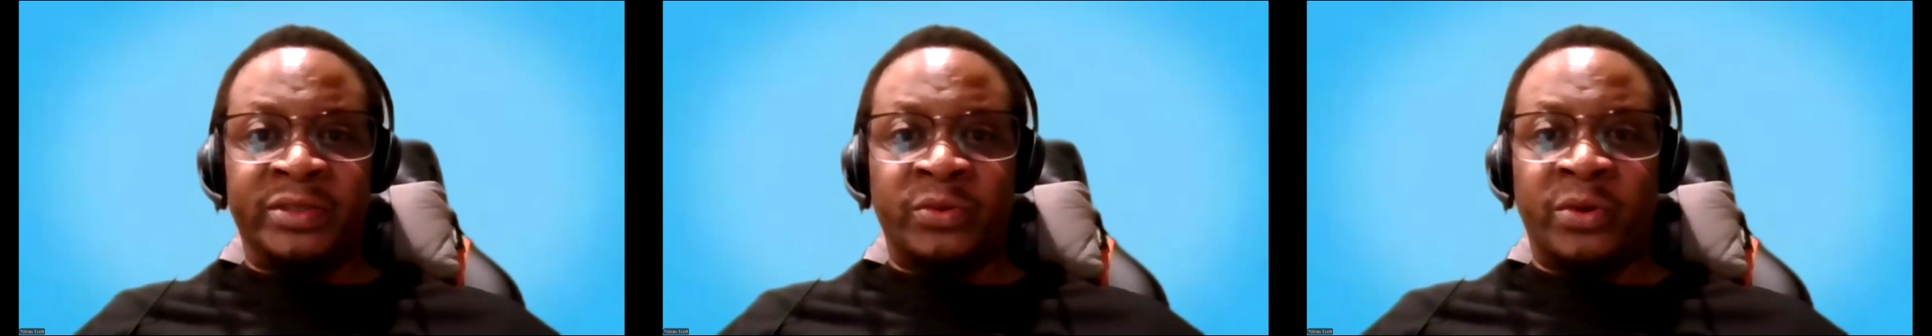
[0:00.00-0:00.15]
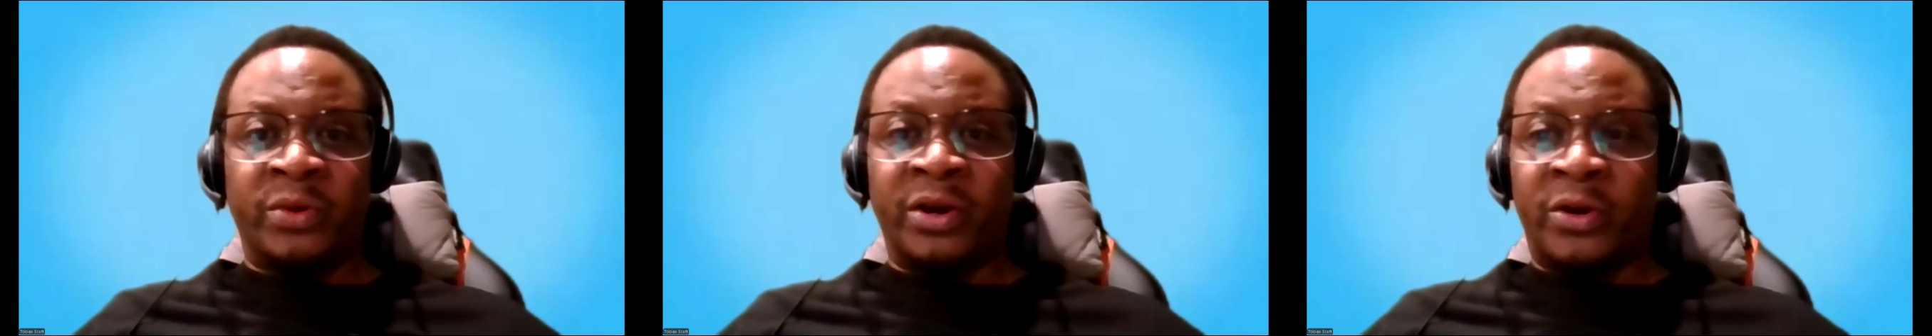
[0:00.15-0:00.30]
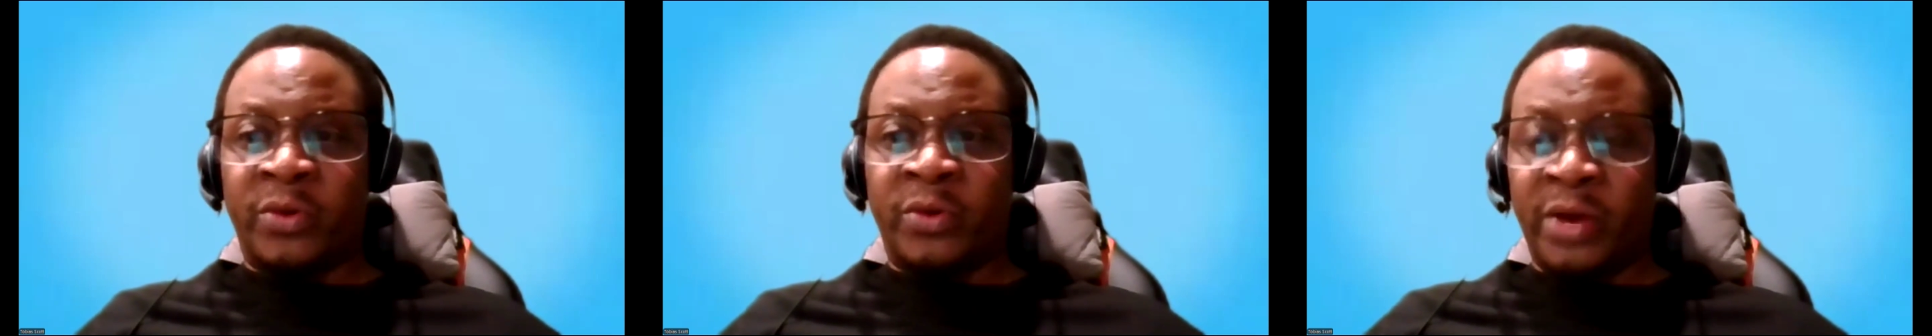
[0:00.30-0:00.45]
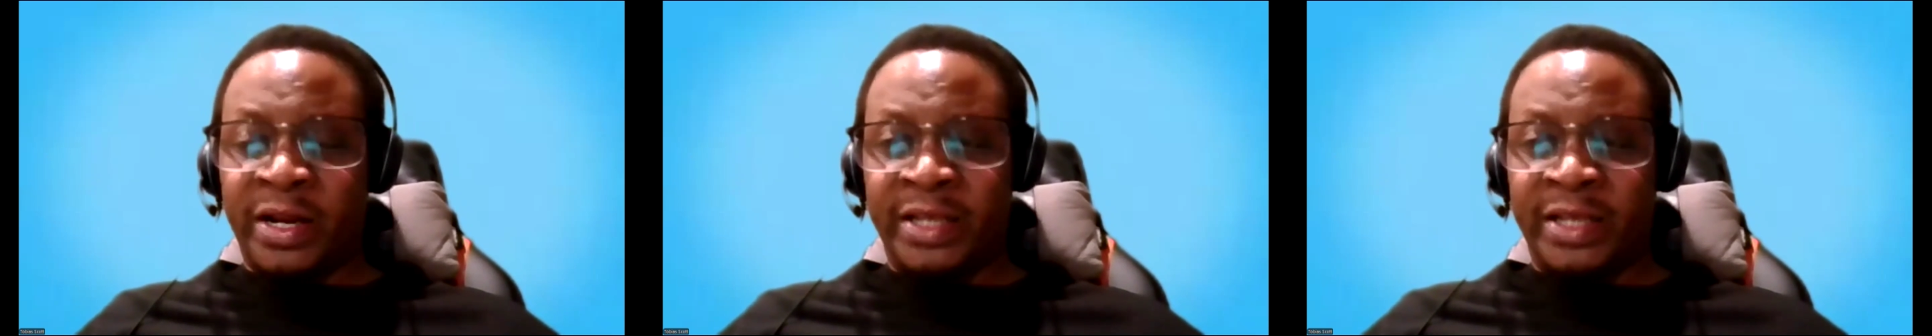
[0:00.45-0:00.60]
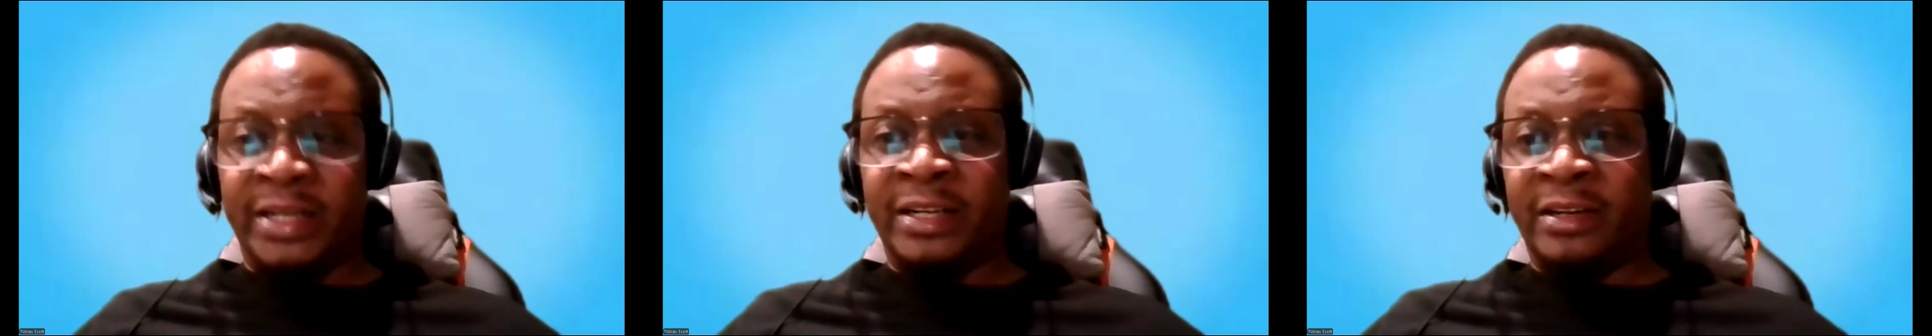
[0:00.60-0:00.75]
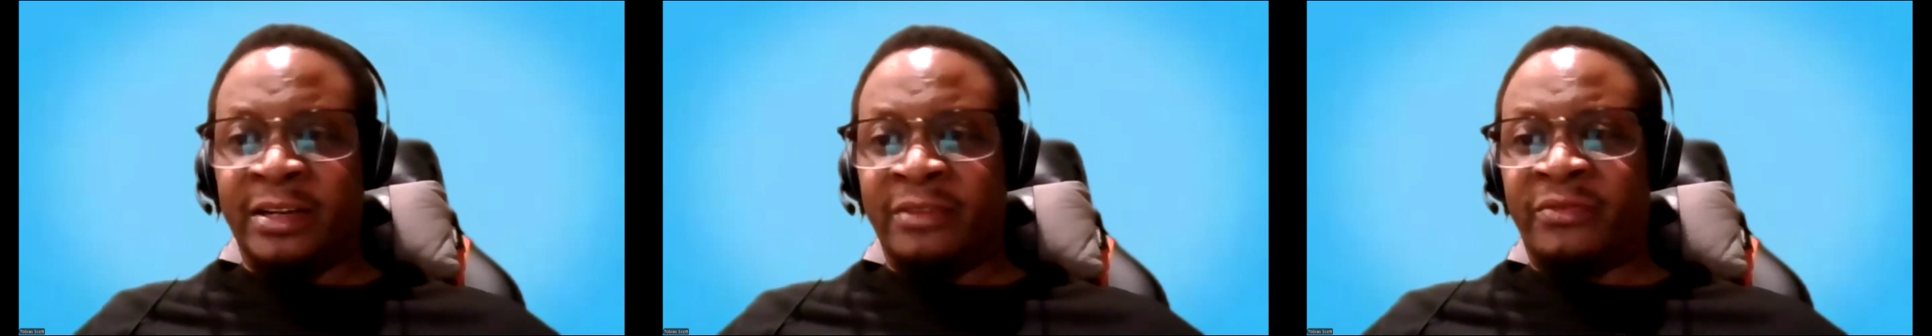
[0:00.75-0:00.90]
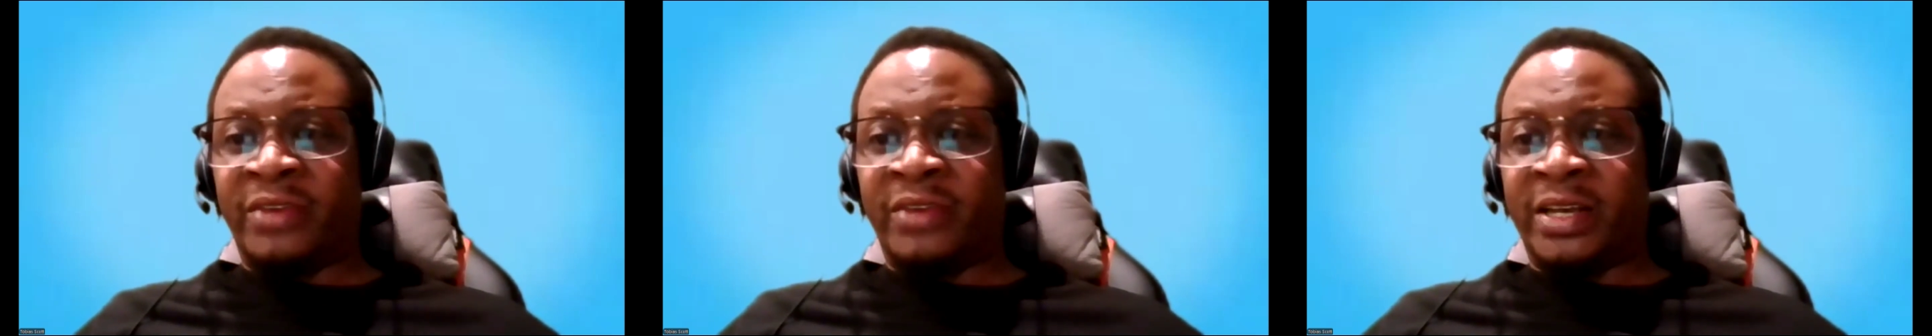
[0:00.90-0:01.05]
or
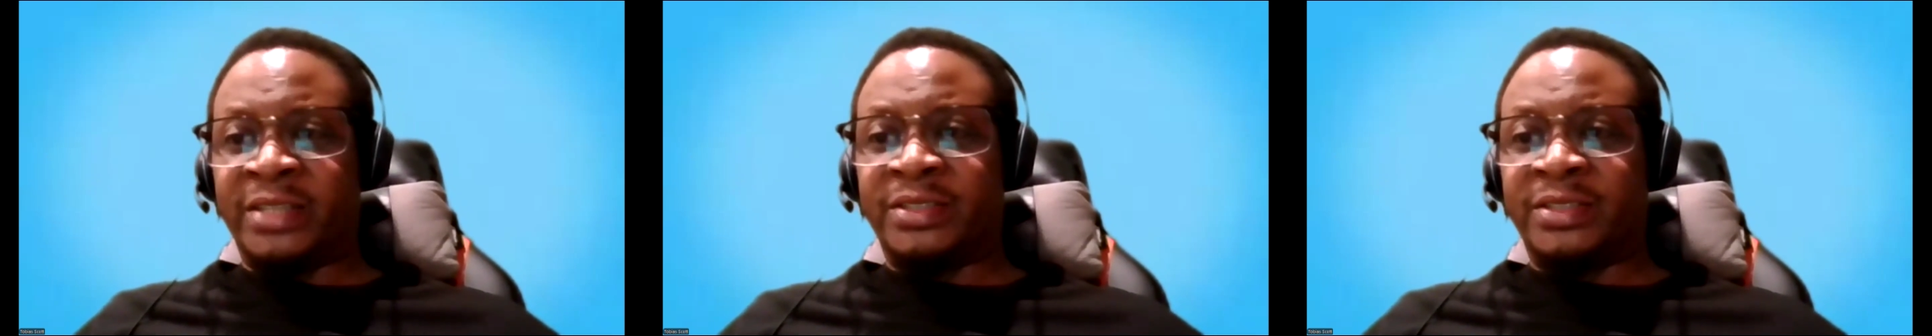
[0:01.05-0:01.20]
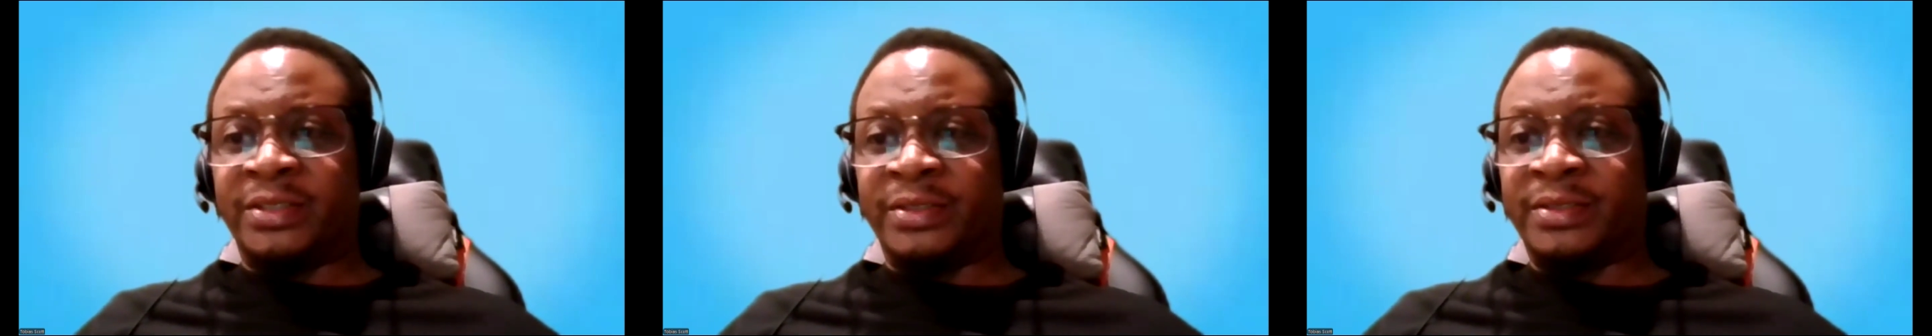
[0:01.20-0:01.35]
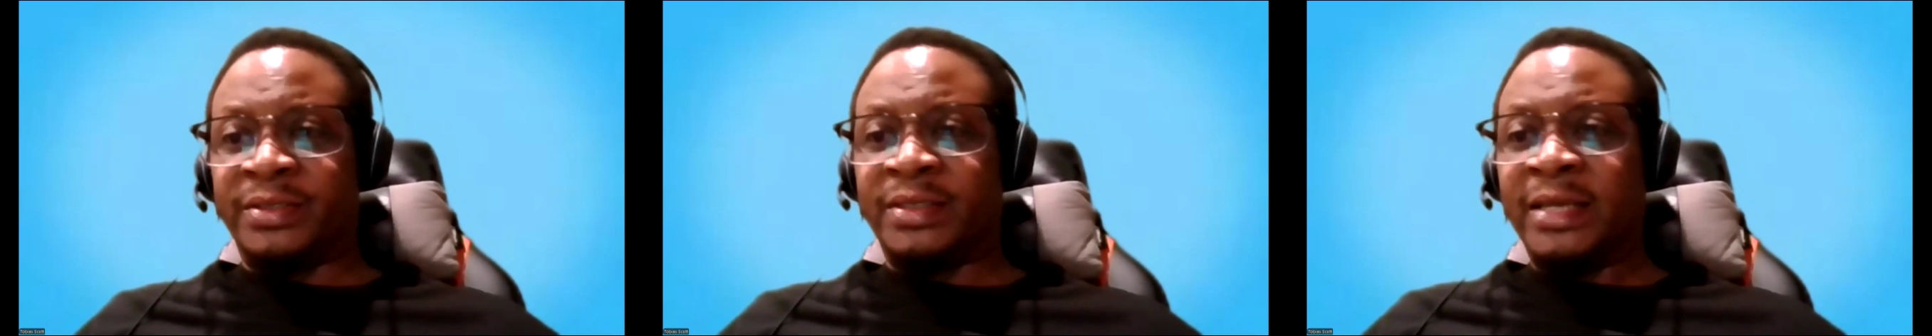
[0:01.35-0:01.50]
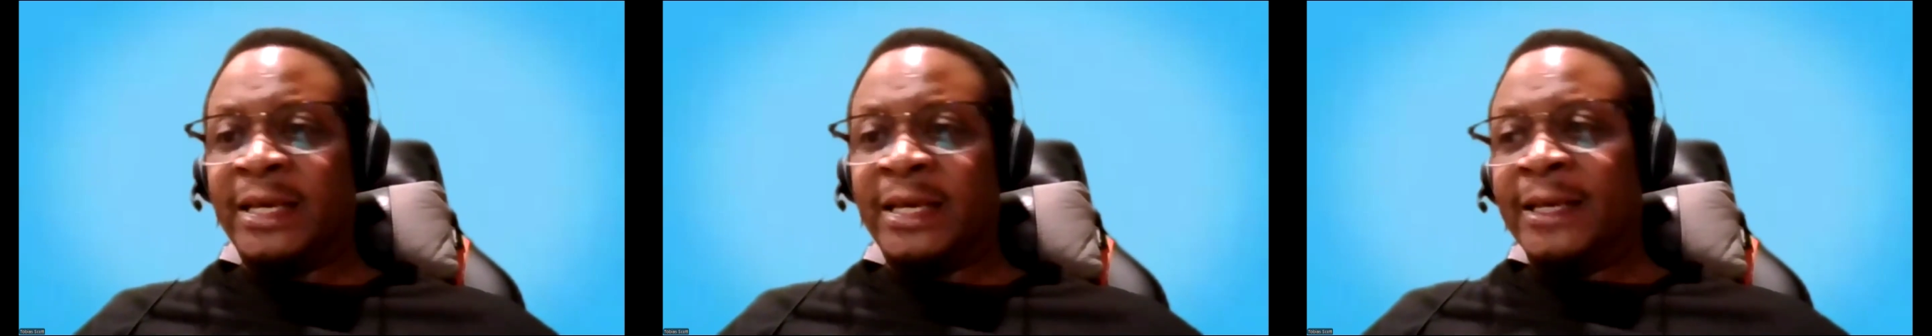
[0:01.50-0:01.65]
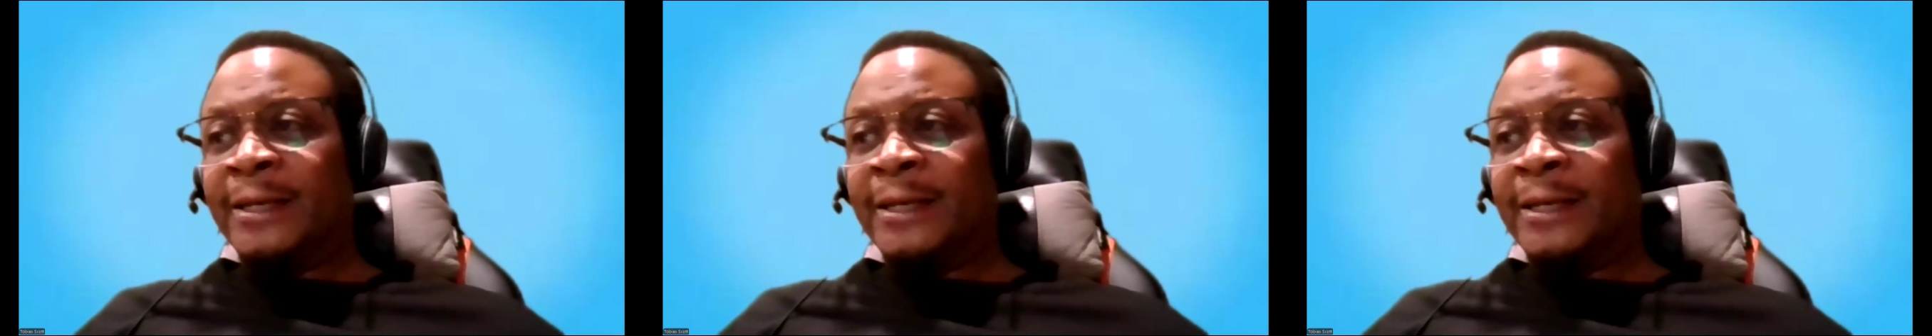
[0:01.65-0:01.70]
accredited investors.